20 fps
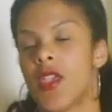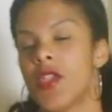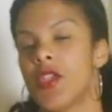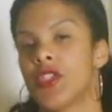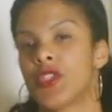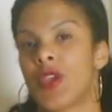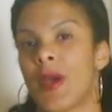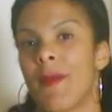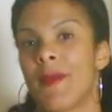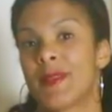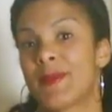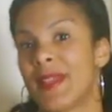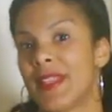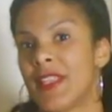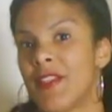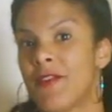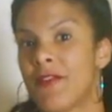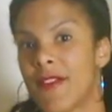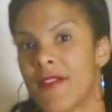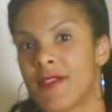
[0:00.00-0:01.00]
So I'm
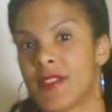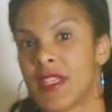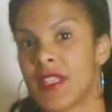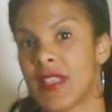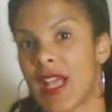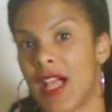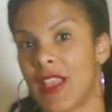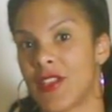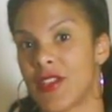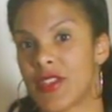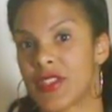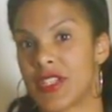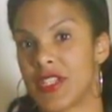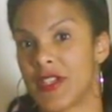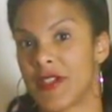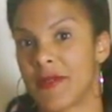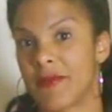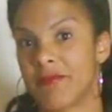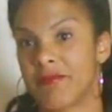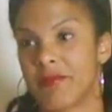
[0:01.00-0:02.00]
spending $15
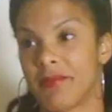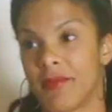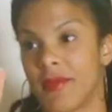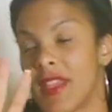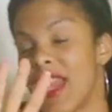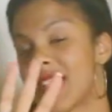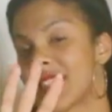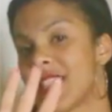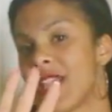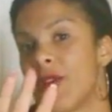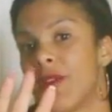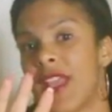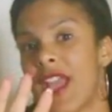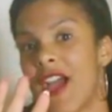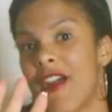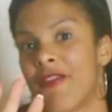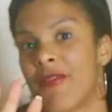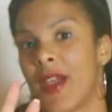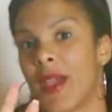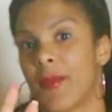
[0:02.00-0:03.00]
here. Yes, I only
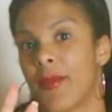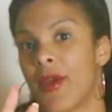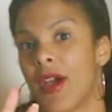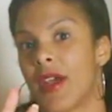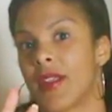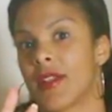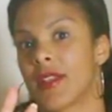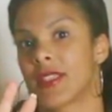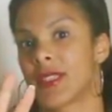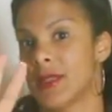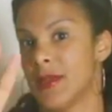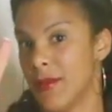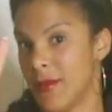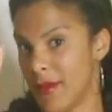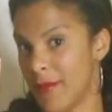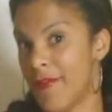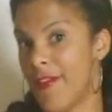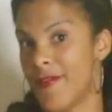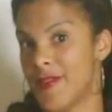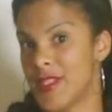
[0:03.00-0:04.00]
have 5 products,
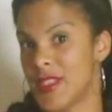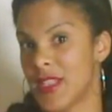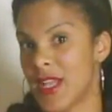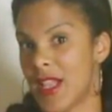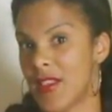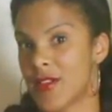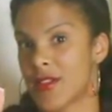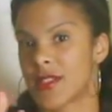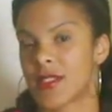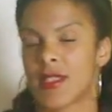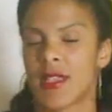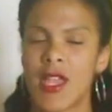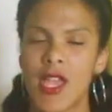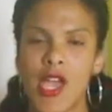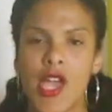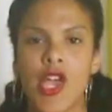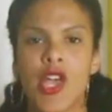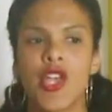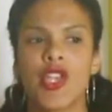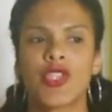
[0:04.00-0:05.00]
$15.
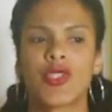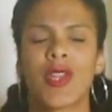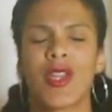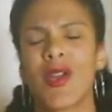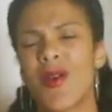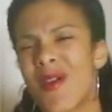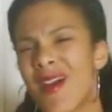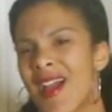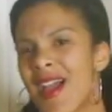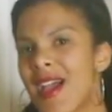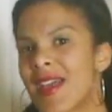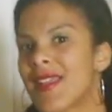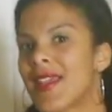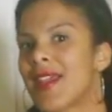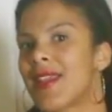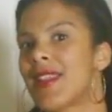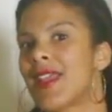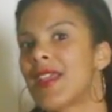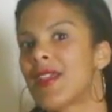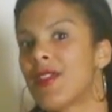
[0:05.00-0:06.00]
So I go ahead
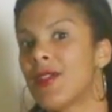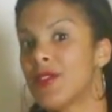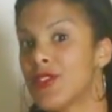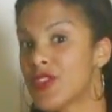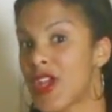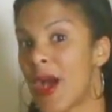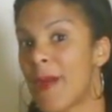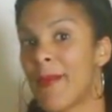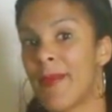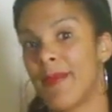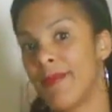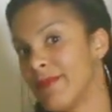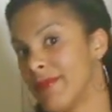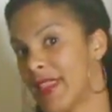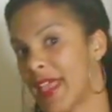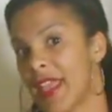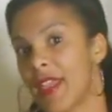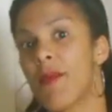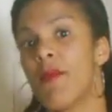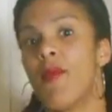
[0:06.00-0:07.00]
and I shop
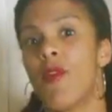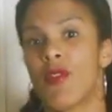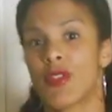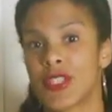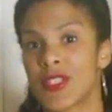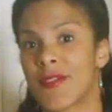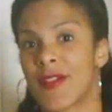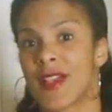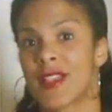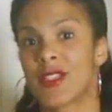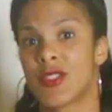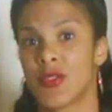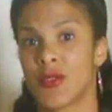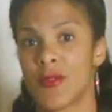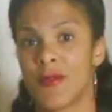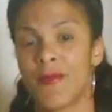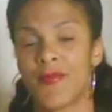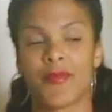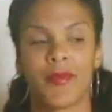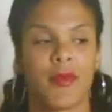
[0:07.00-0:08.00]
like most of us
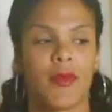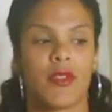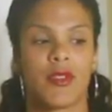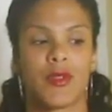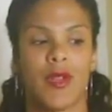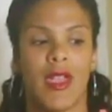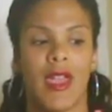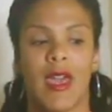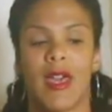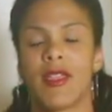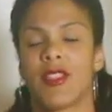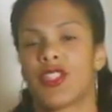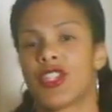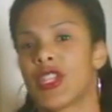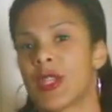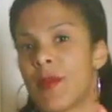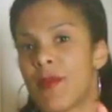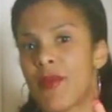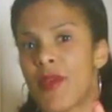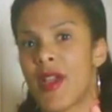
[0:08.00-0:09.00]
do. So I get
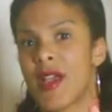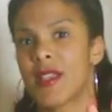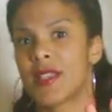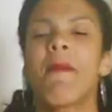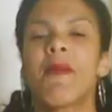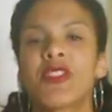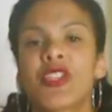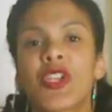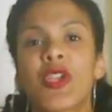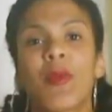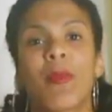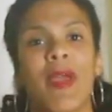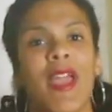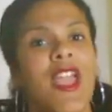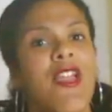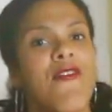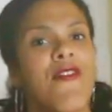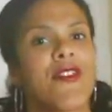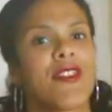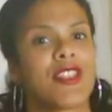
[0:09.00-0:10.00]
chicken breast. How much are you
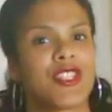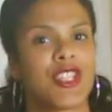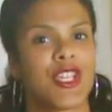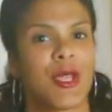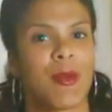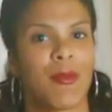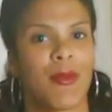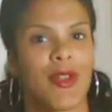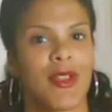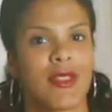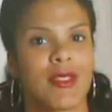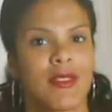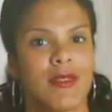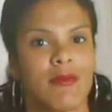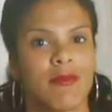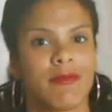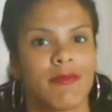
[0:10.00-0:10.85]
paying for the chicken breast?